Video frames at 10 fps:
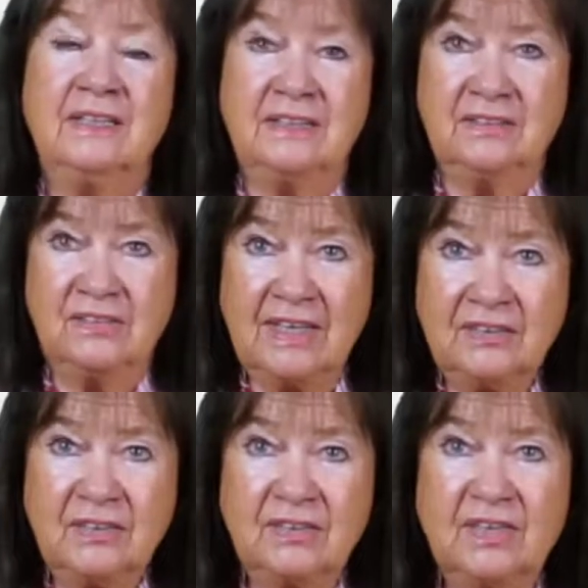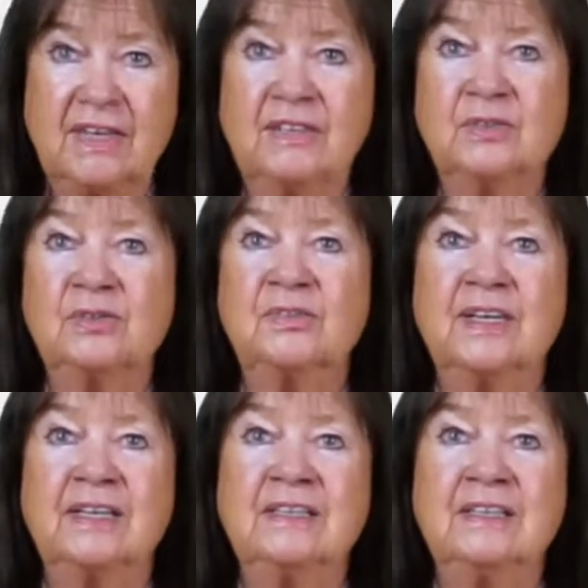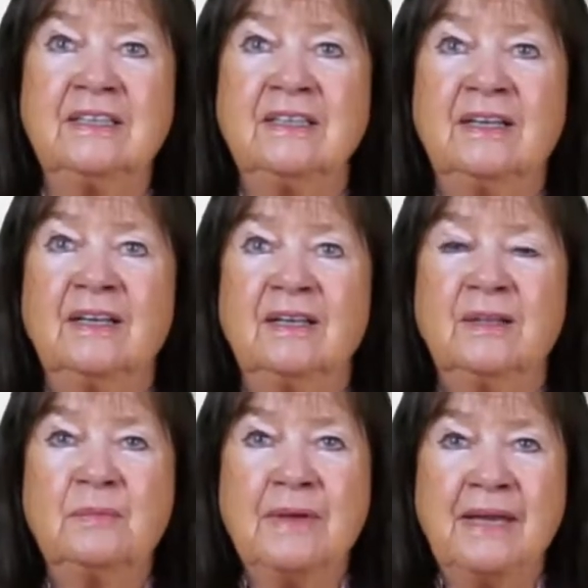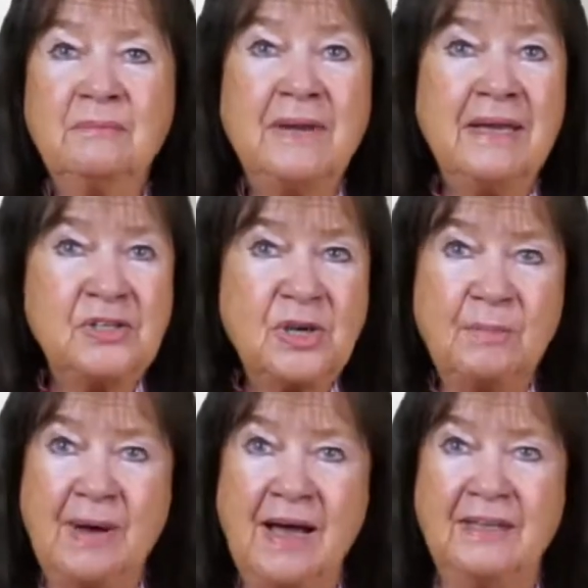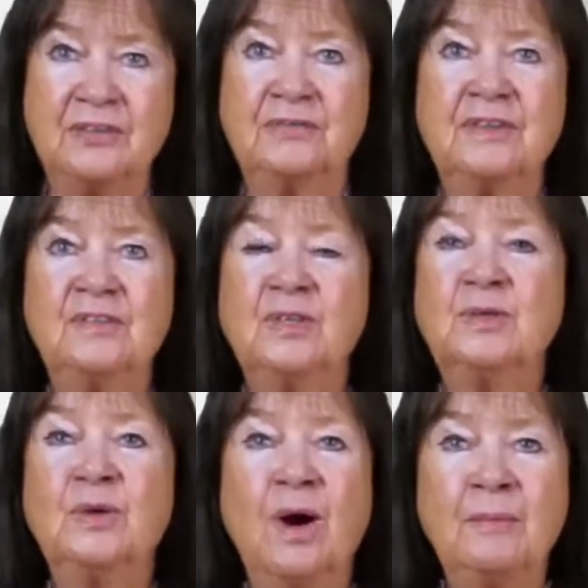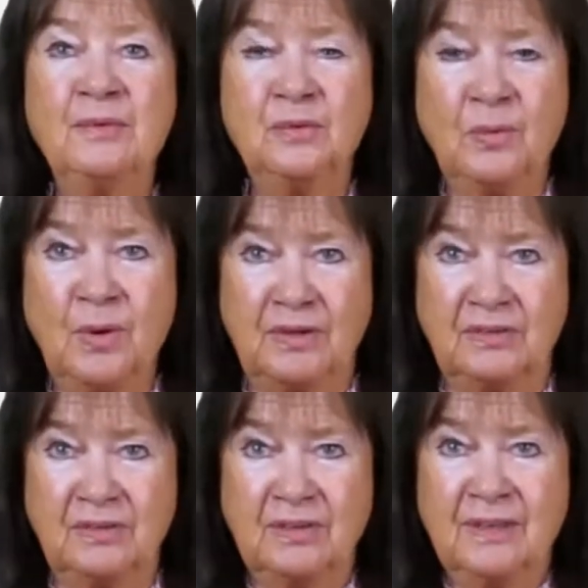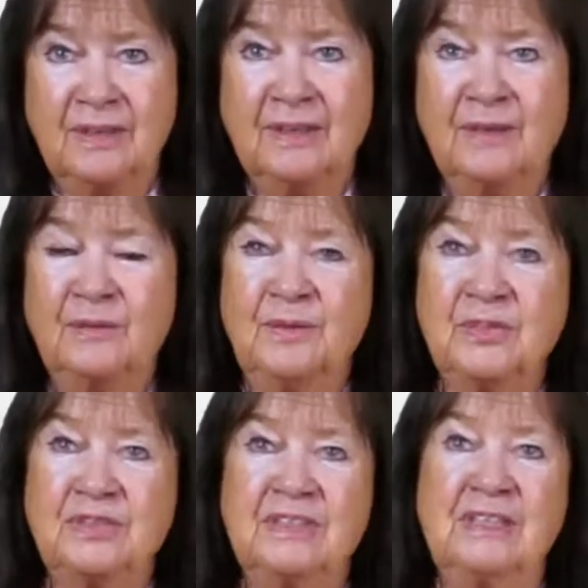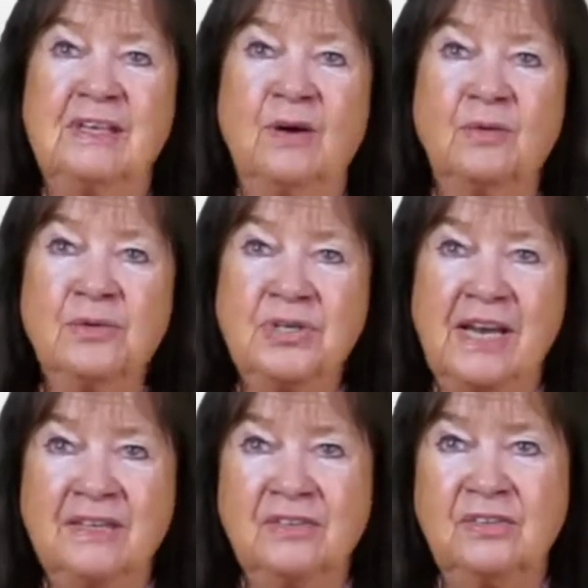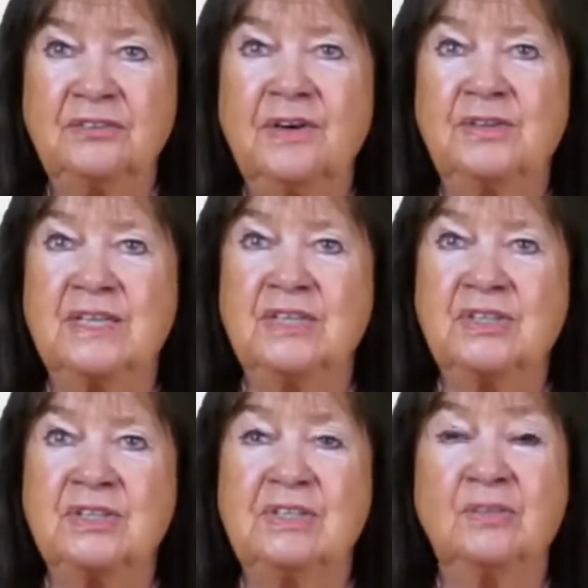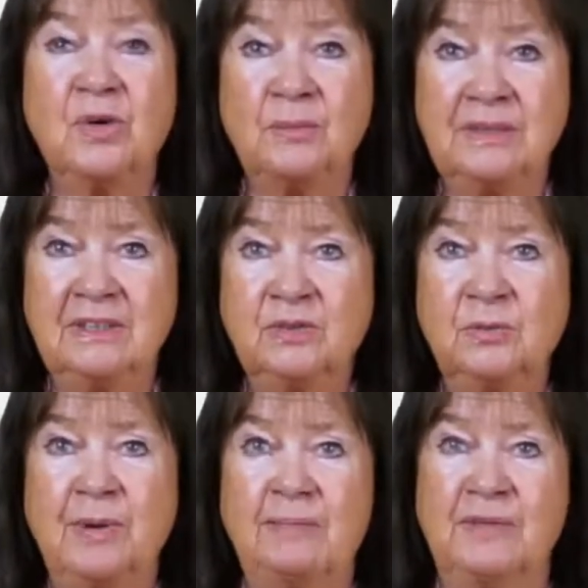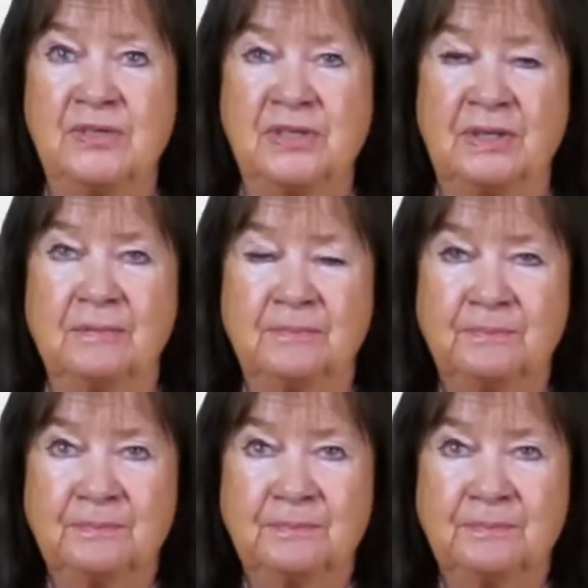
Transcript: it is necessary to study the major parts of his enormous works, which the LaRouche Legacy Foundation is committed to publishing.